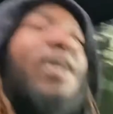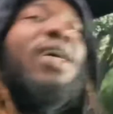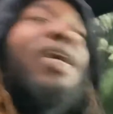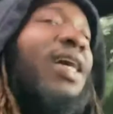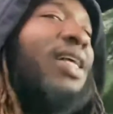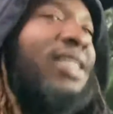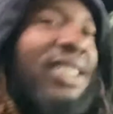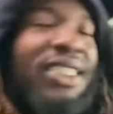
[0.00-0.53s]

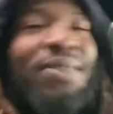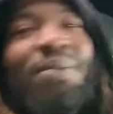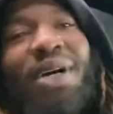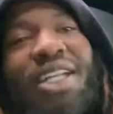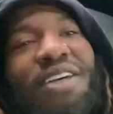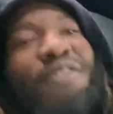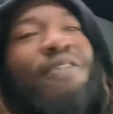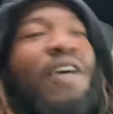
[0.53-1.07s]
all this
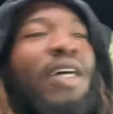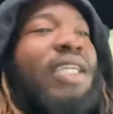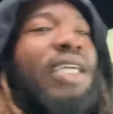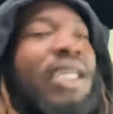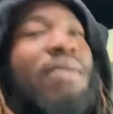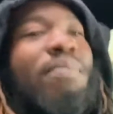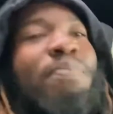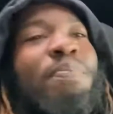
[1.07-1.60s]

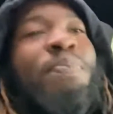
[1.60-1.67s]
motherfucking